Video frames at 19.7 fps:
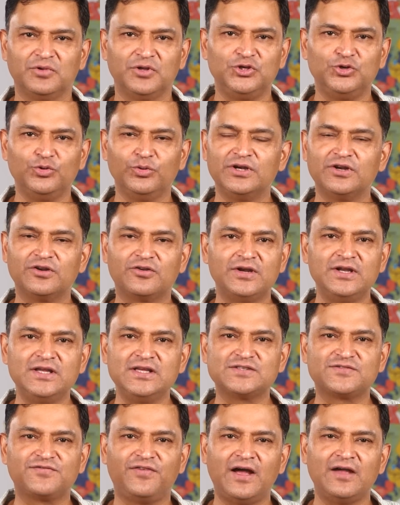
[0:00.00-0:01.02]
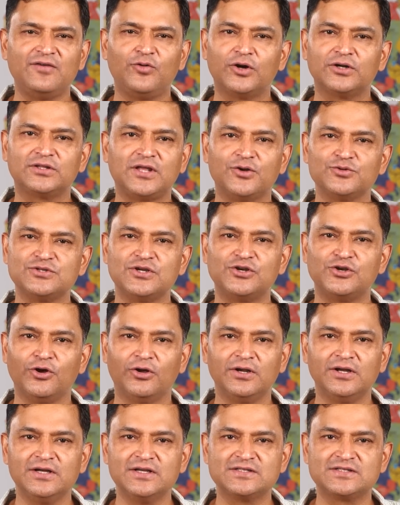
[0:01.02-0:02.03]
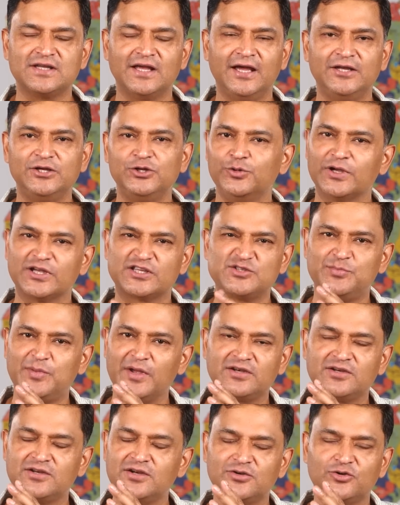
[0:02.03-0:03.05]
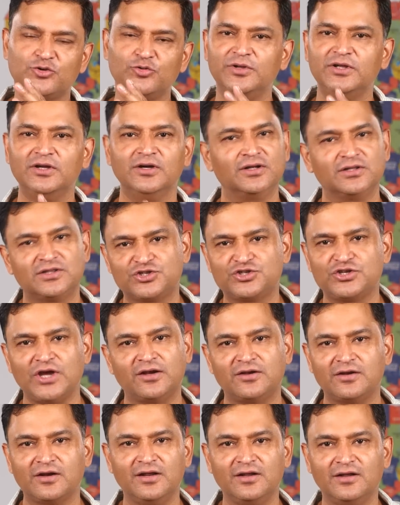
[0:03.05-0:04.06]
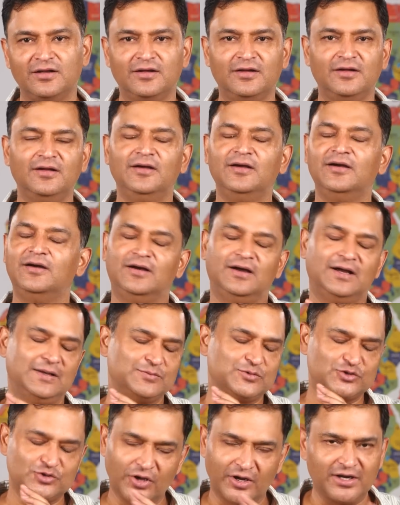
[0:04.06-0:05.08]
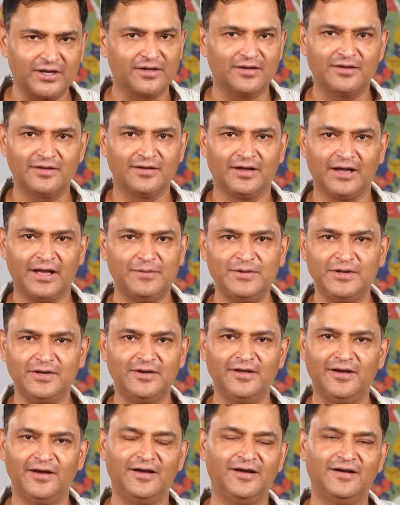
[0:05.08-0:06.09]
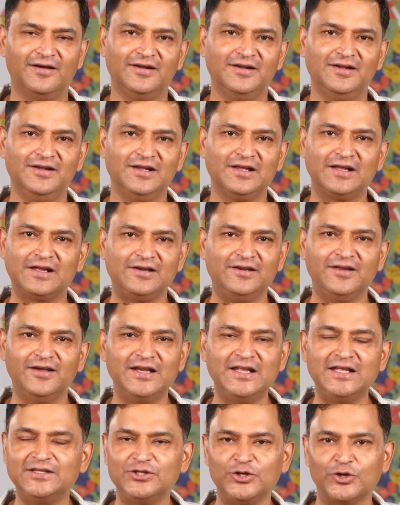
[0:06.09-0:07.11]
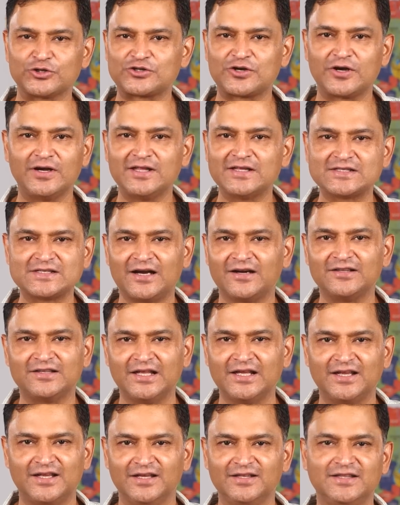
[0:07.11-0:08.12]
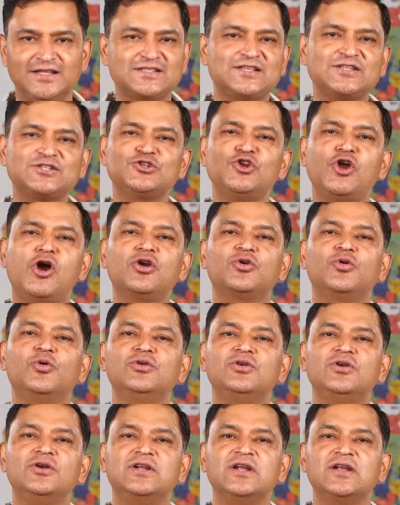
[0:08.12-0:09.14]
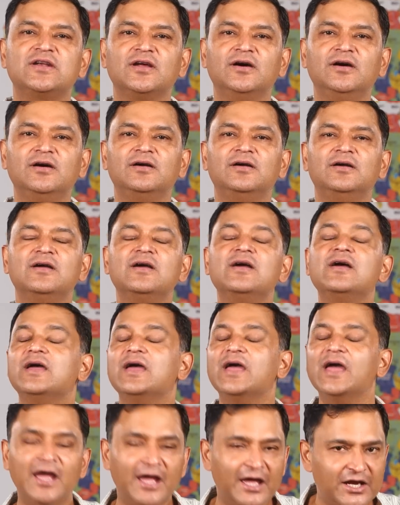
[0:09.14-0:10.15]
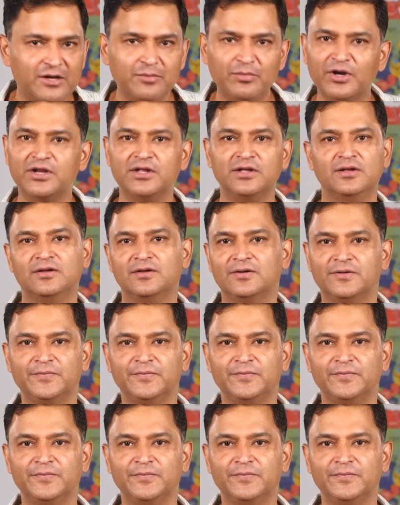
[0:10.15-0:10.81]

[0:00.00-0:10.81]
You increase $5,000 and you expect it to be earth-shattering. I'm sorry. I mean, clearly the Australians aren't thinking this is not going to deter anybody.